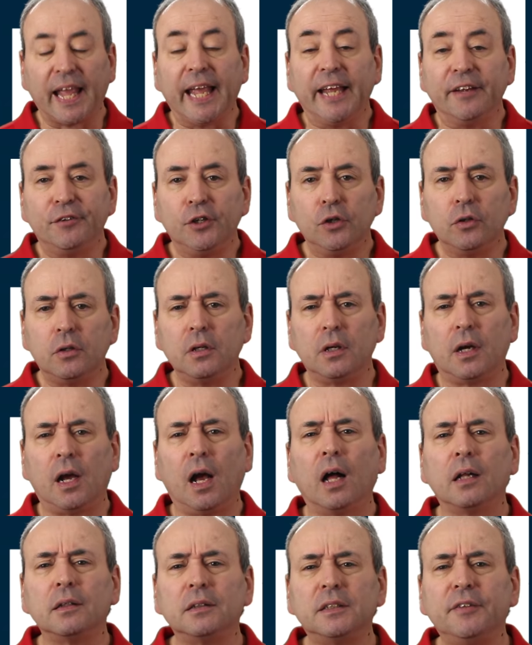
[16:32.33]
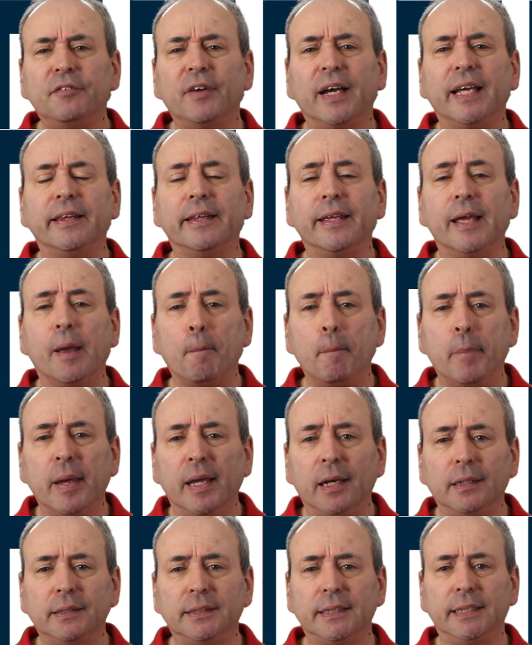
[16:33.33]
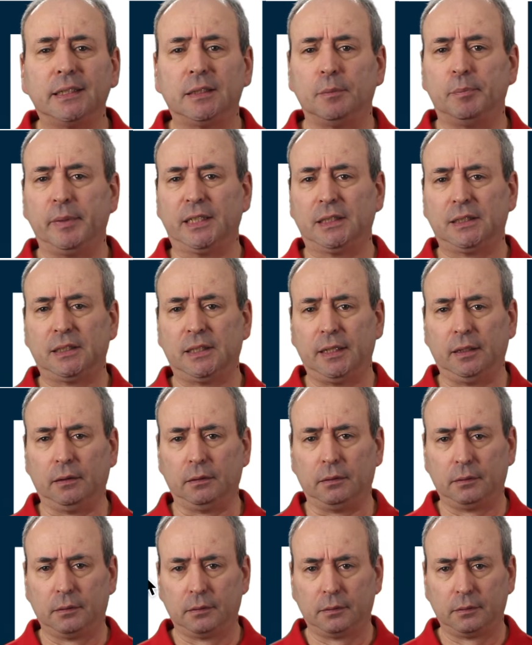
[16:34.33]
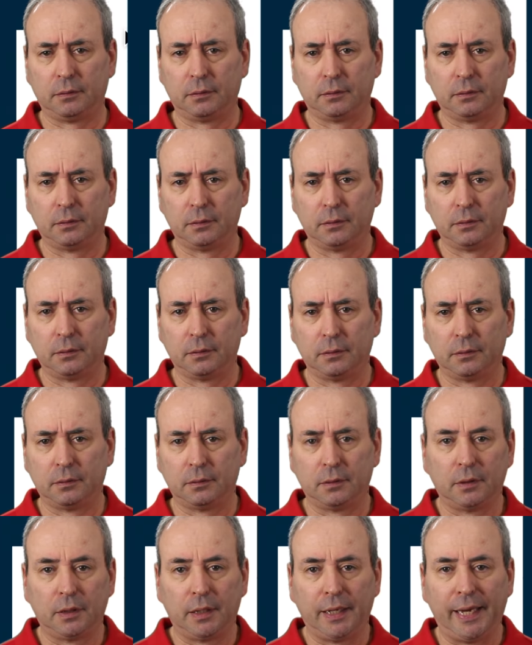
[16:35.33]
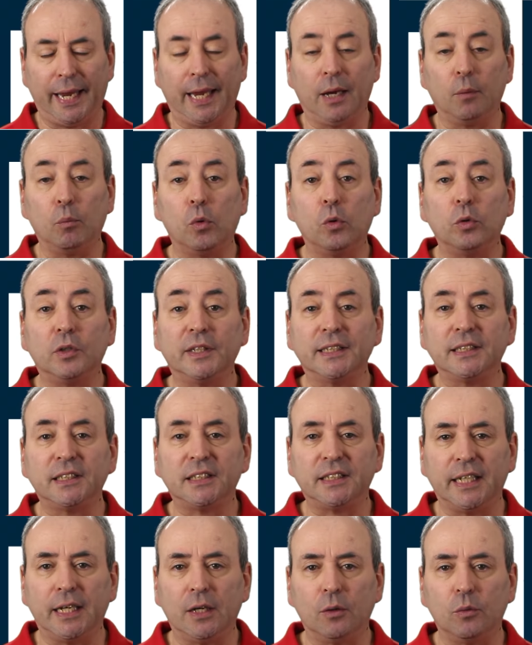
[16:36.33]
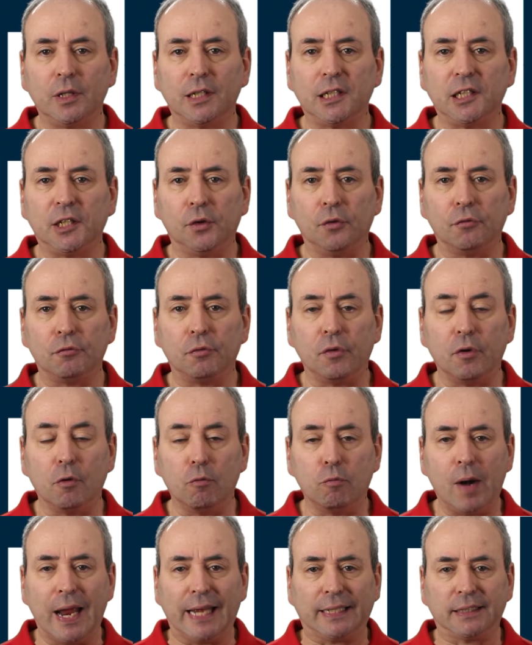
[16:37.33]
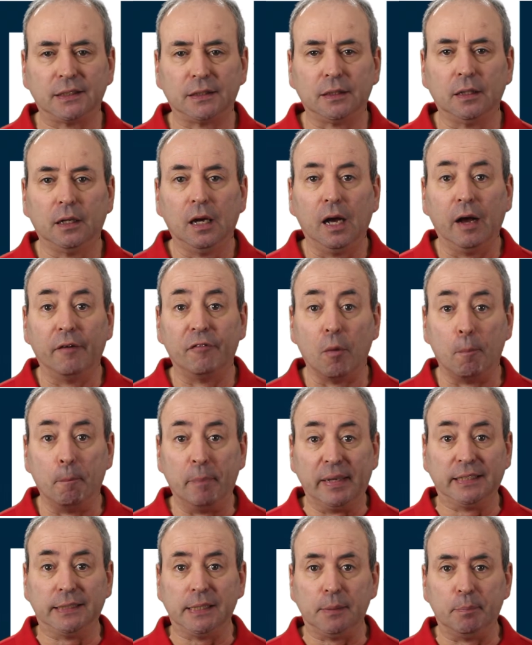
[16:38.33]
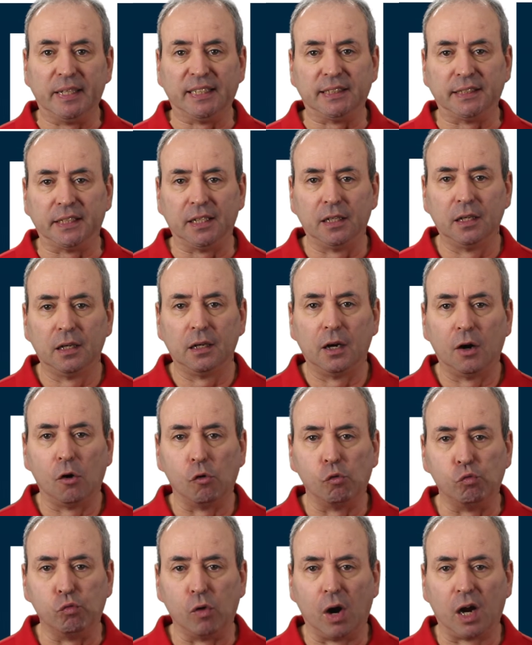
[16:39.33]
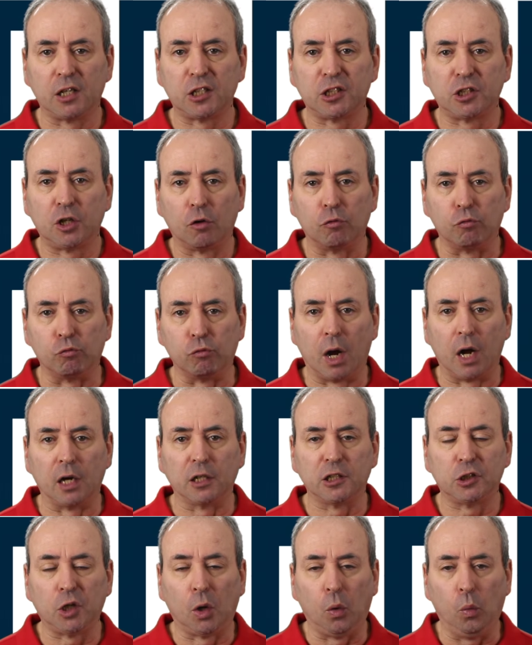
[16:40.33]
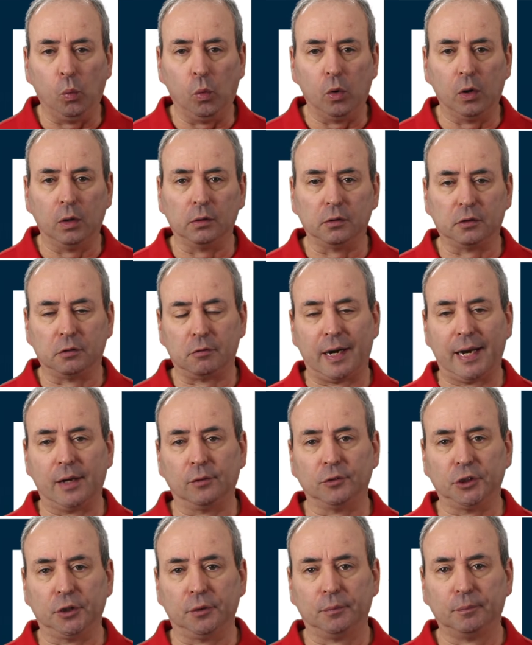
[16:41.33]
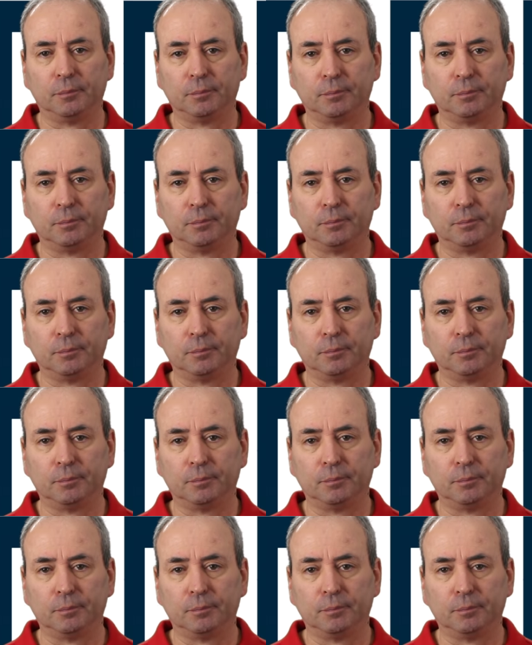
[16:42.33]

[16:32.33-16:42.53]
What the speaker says: If you can cultivate the ability to be still, it will distinguish you from the rest of the busy, rush, rush world around you.